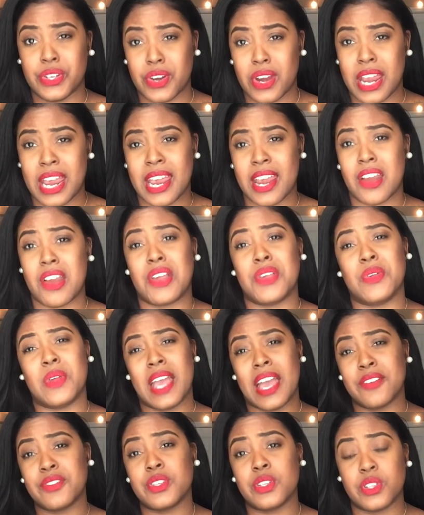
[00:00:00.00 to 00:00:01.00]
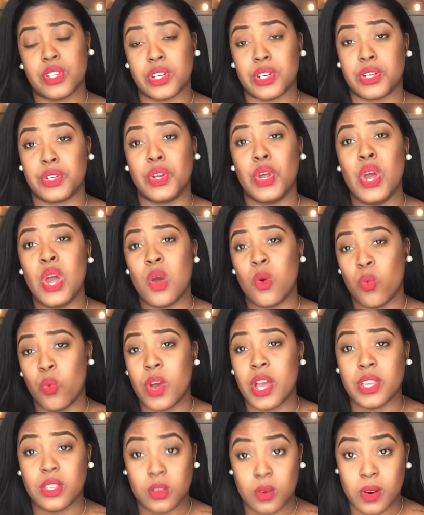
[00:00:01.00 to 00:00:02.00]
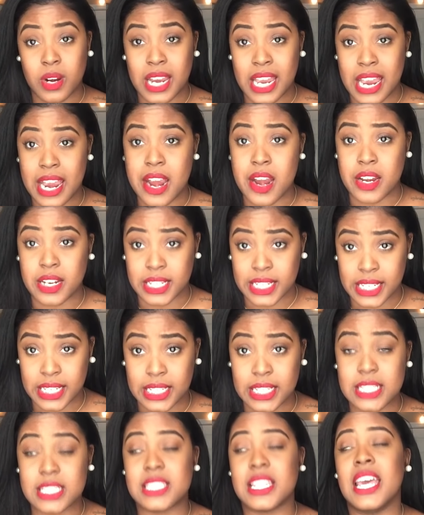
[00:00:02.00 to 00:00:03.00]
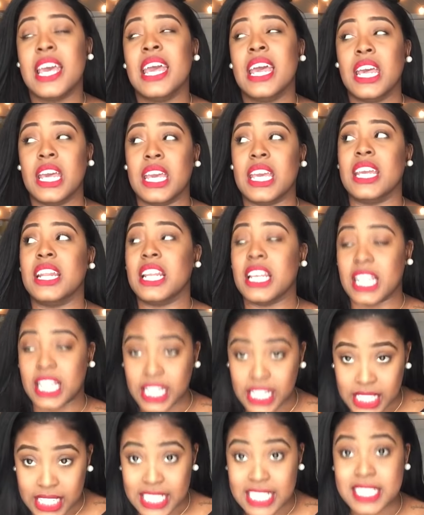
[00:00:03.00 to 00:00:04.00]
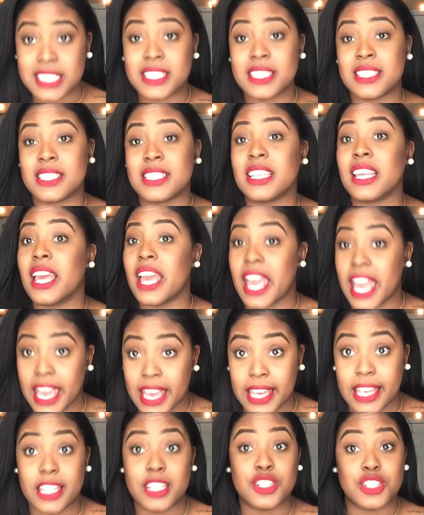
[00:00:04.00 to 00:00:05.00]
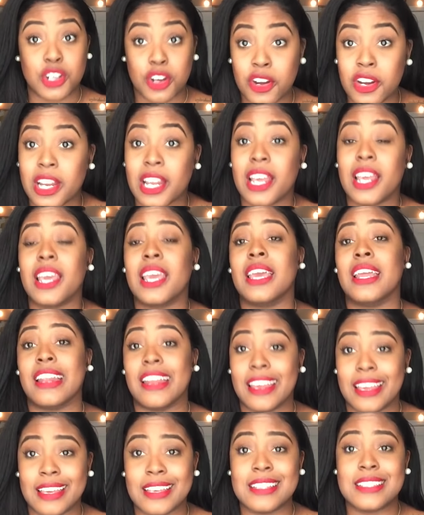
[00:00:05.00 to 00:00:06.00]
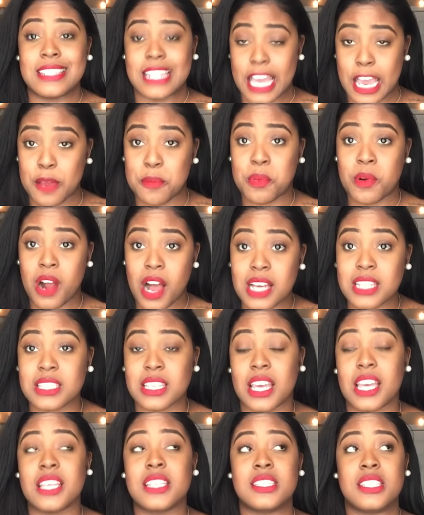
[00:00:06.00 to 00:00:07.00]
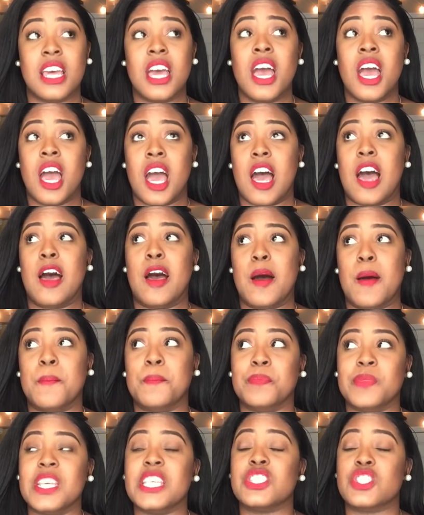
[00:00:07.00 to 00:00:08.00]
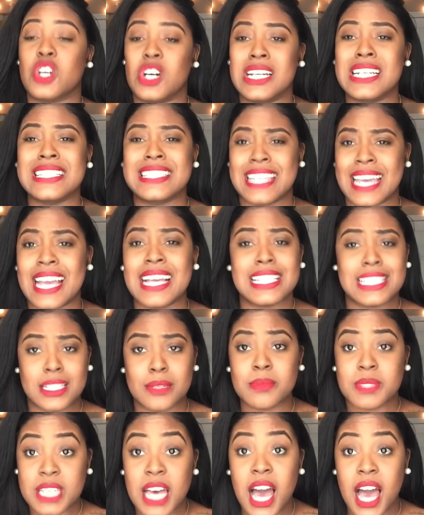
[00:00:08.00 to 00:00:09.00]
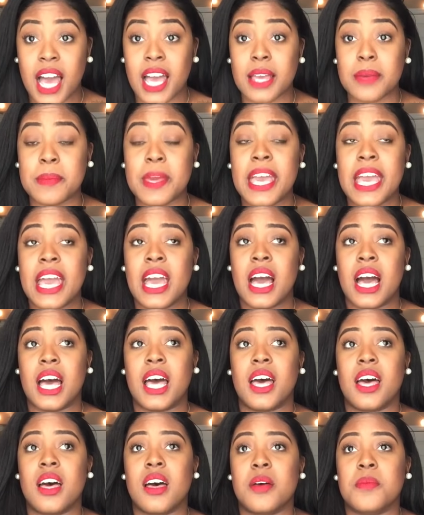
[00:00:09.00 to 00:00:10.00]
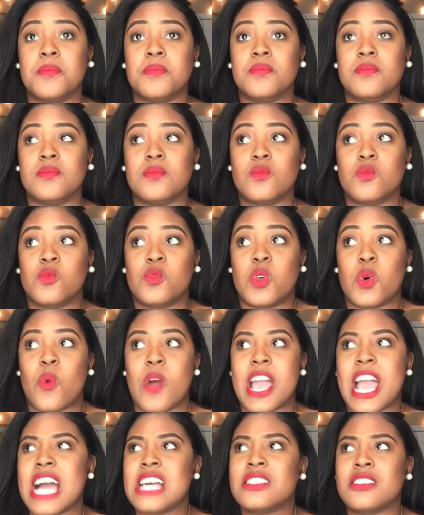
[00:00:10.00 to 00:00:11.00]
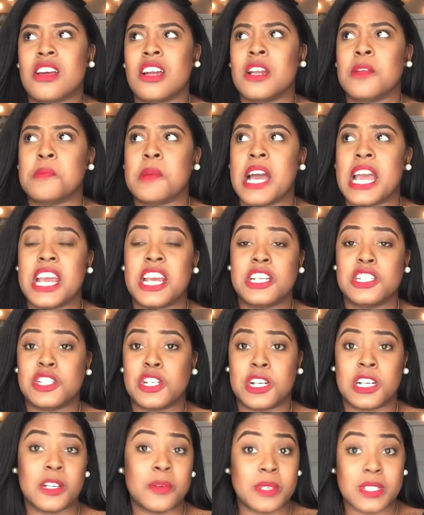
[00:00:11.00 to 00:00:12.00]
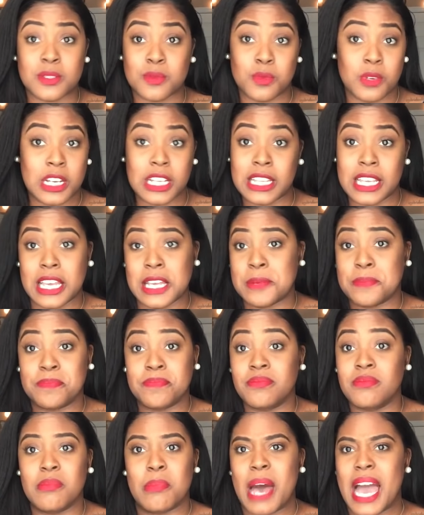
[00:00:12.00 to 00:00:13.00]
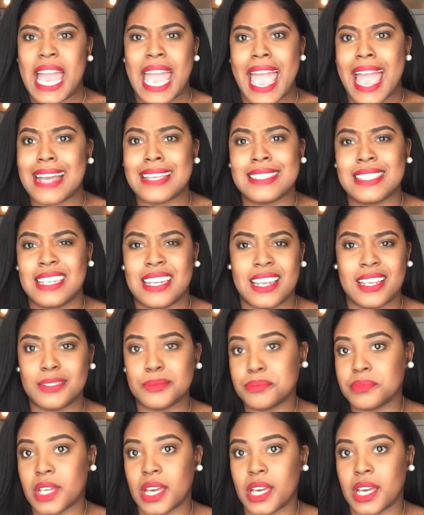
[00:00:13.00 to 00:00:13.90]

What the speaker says: your hair and you have to learn what your hair needs. It is a journey. It is a process. It's going to take some time. The way I started my hair journey was really by accident.